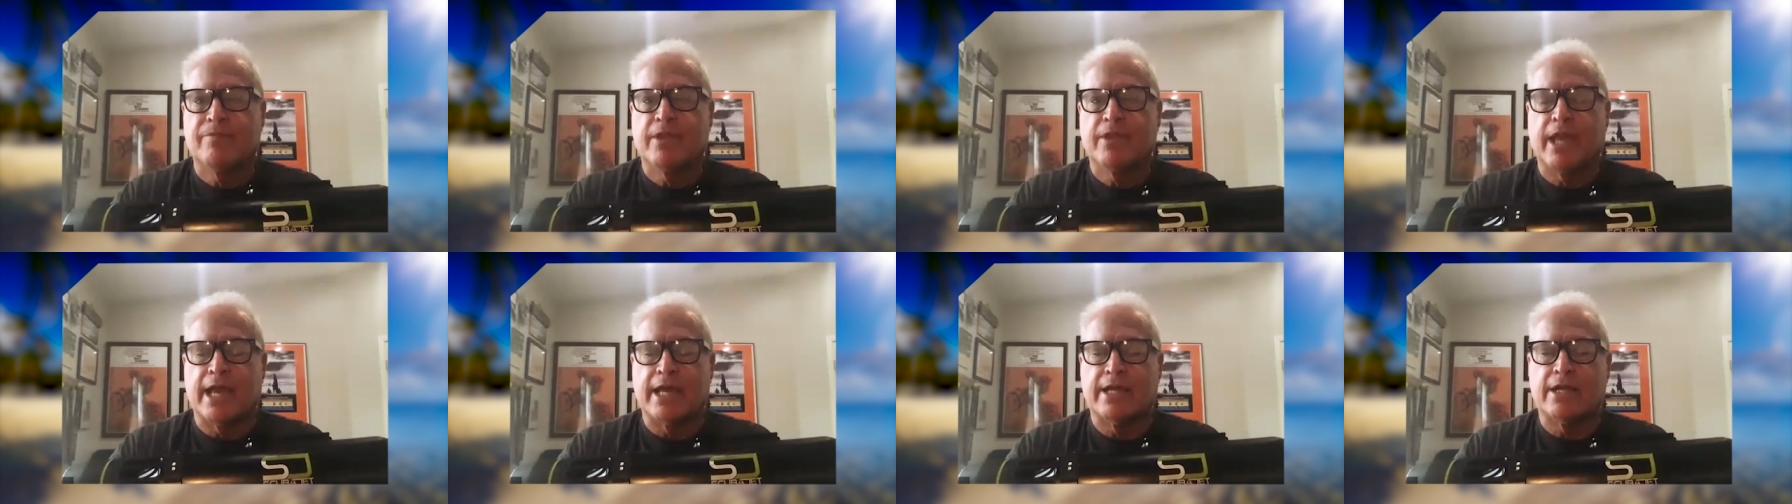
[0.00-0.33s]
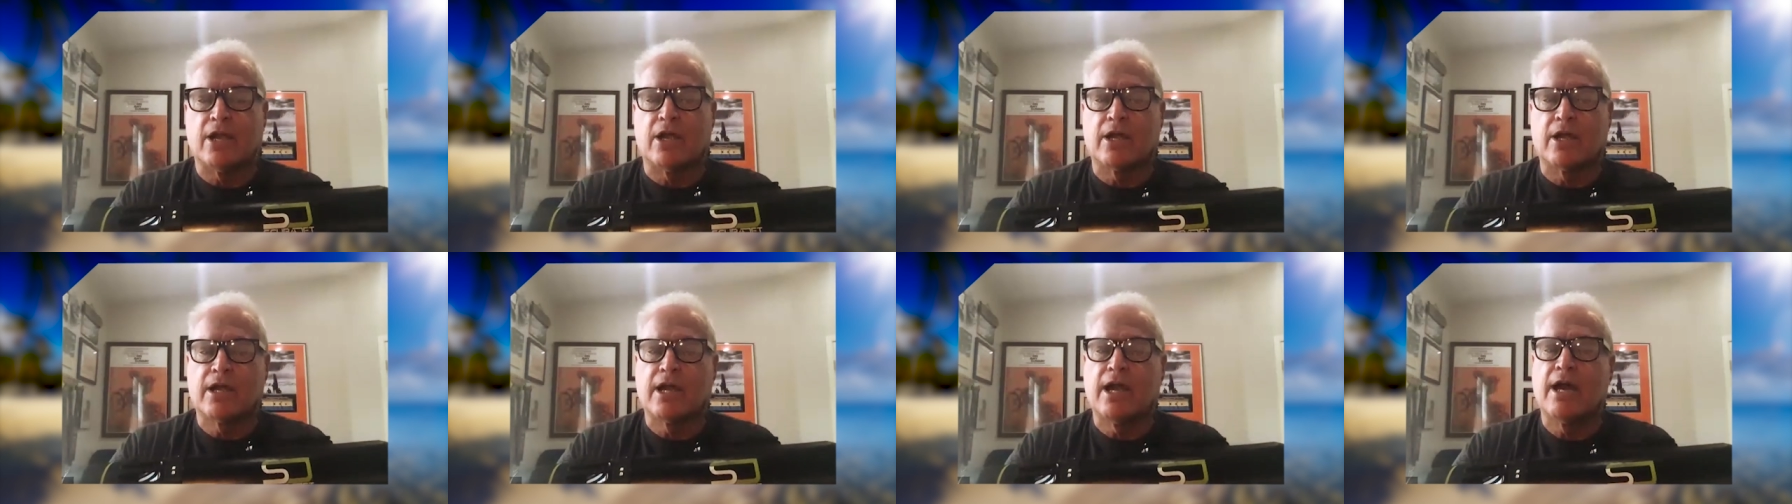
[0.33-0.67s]
and
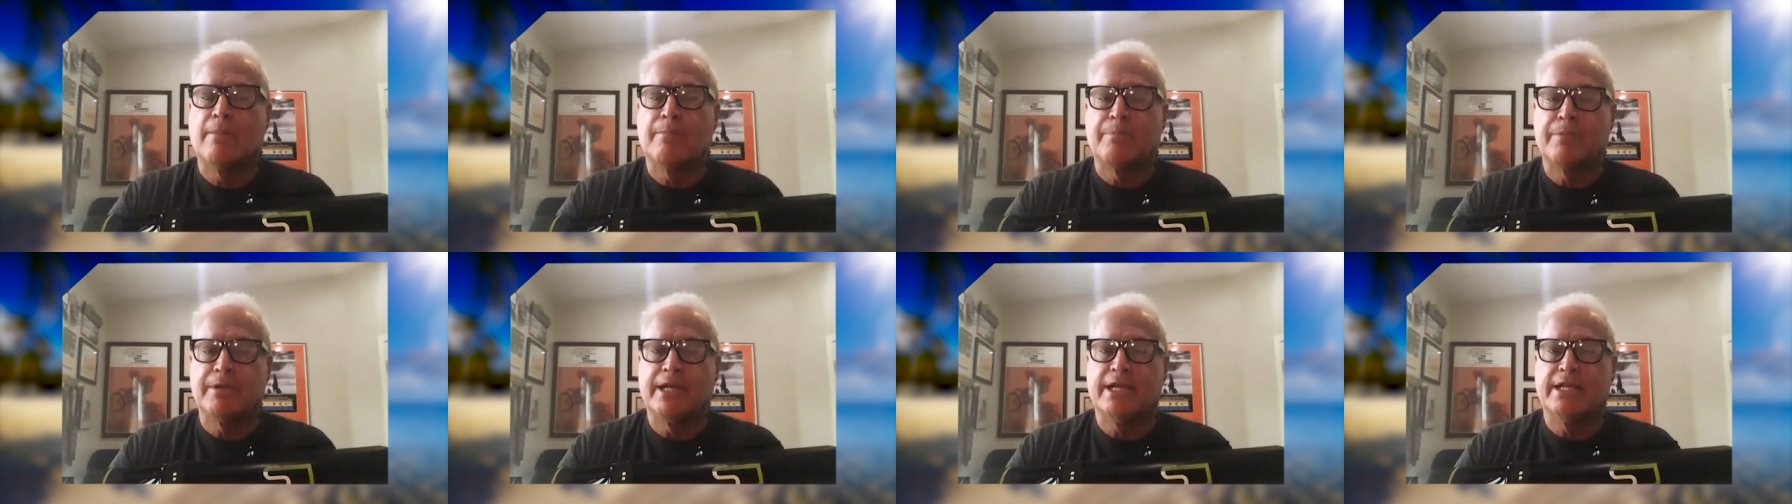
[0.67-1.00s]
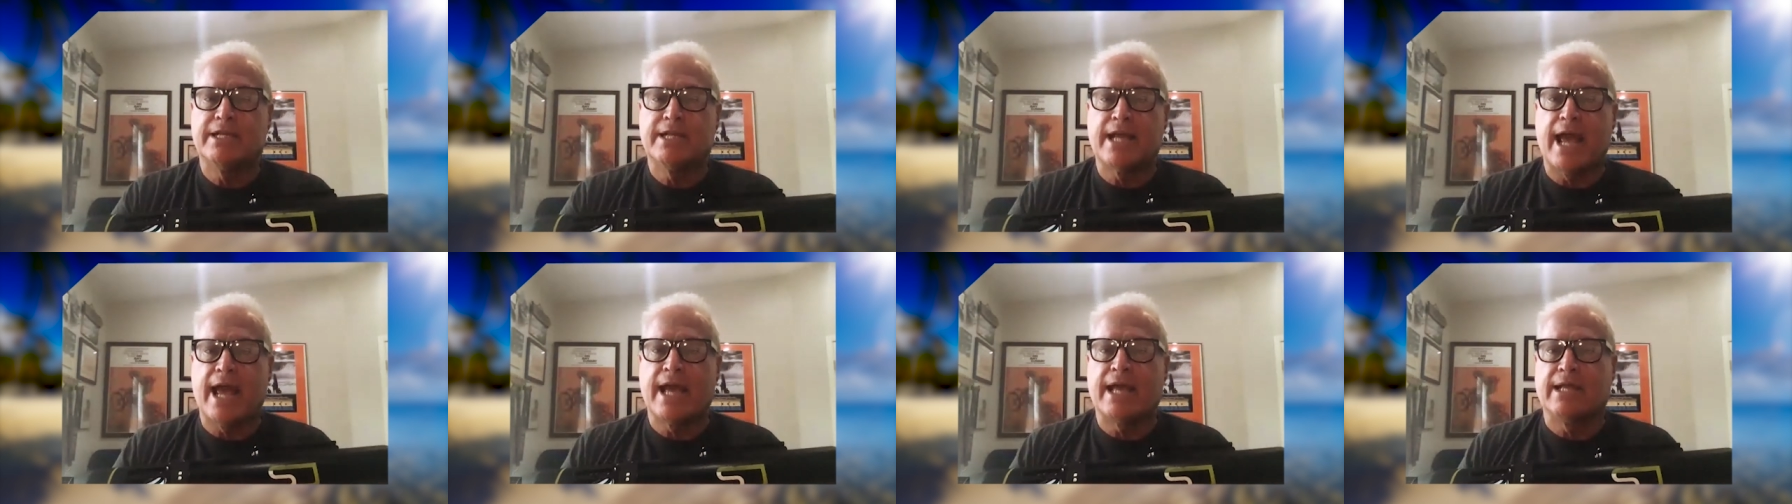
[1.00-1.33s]
our company
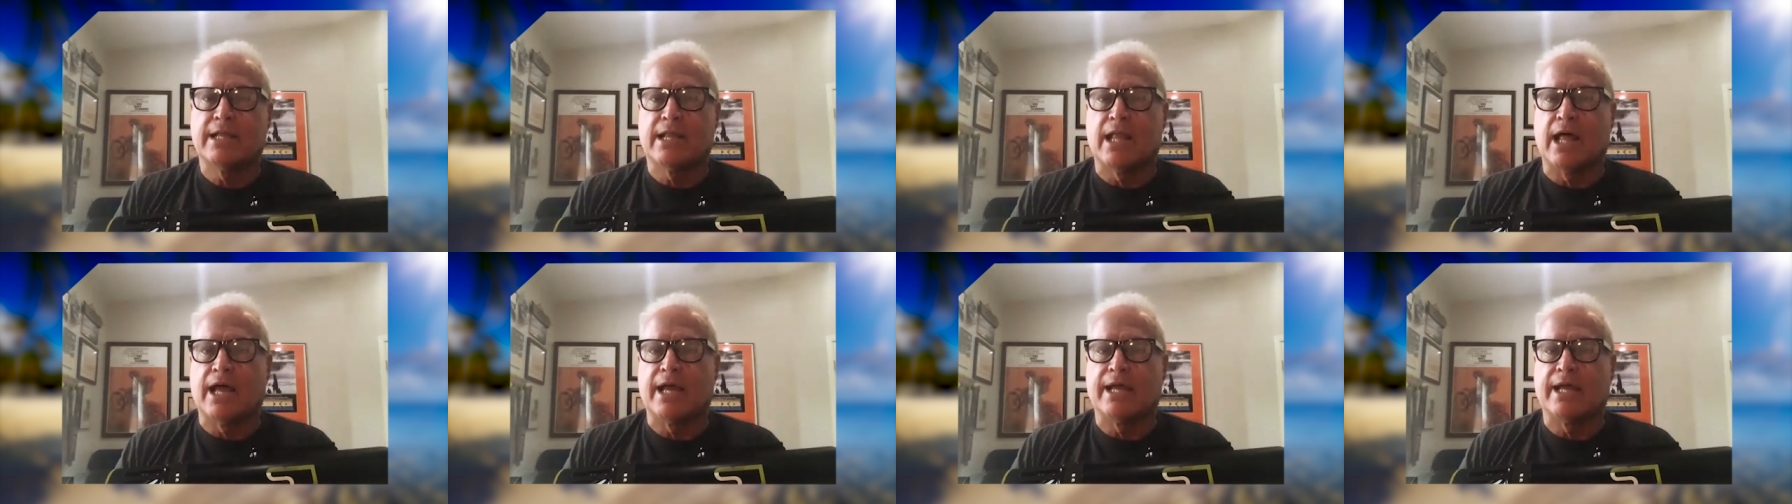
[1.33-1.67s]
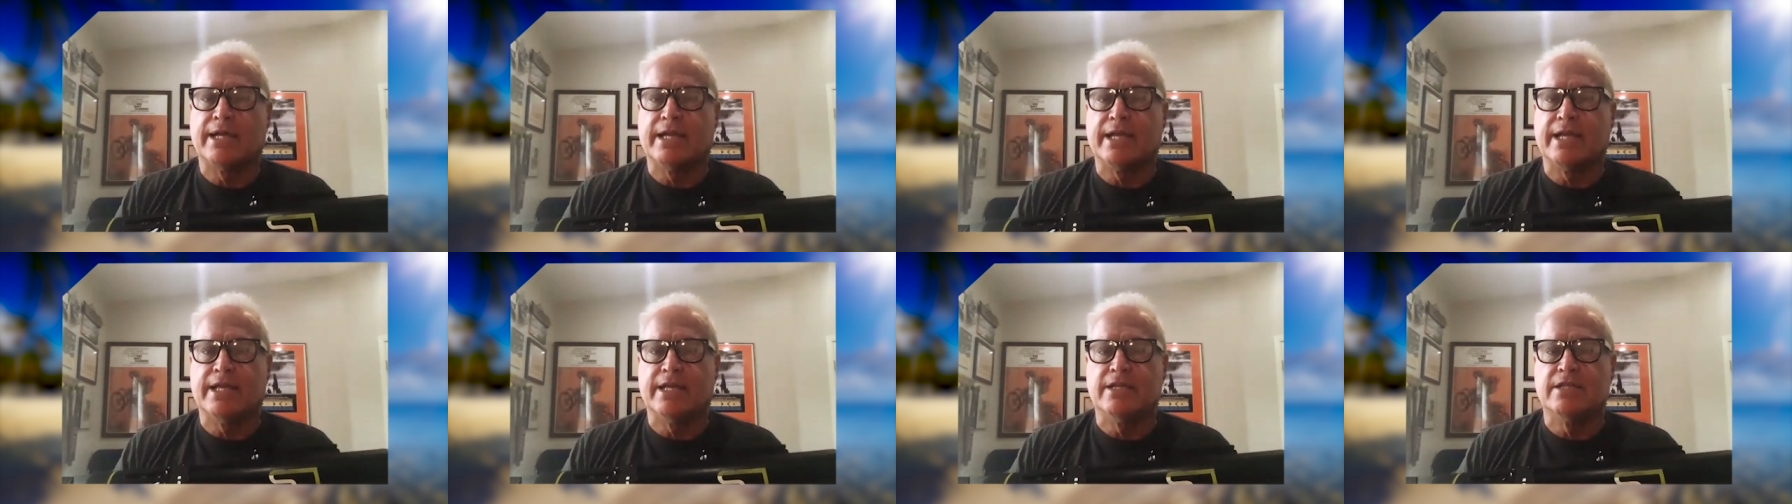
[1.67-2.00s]
tagline
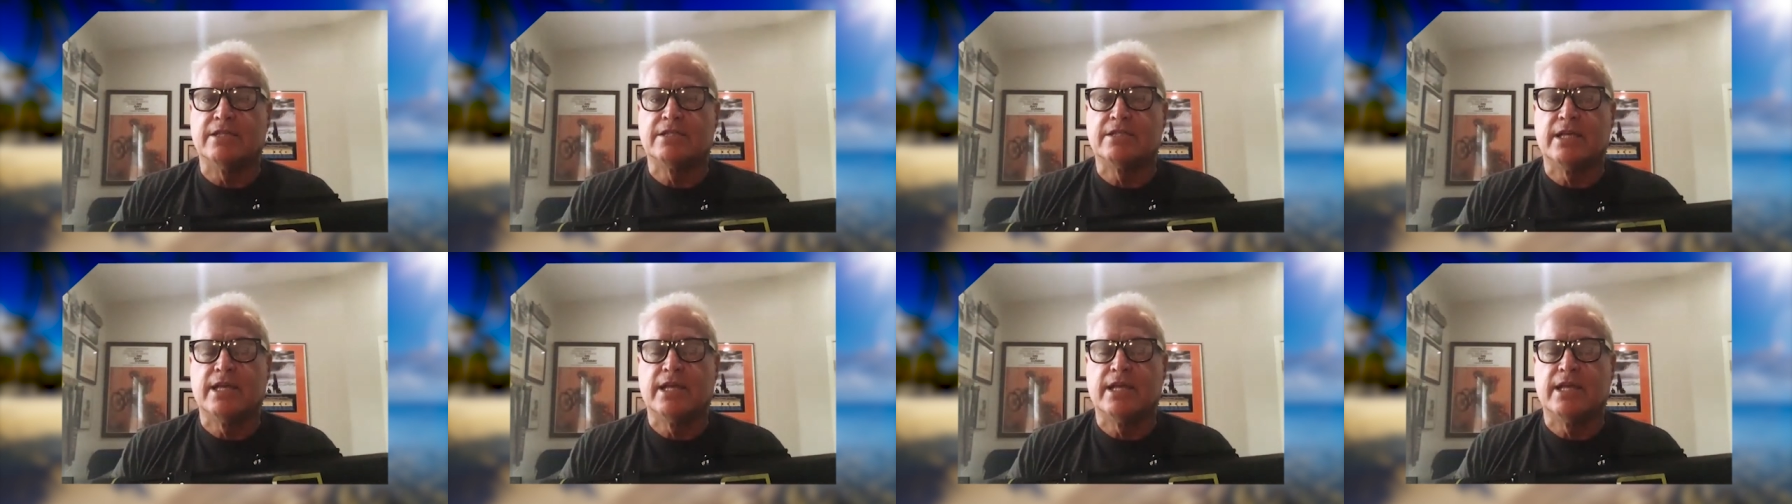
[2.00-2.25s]
is,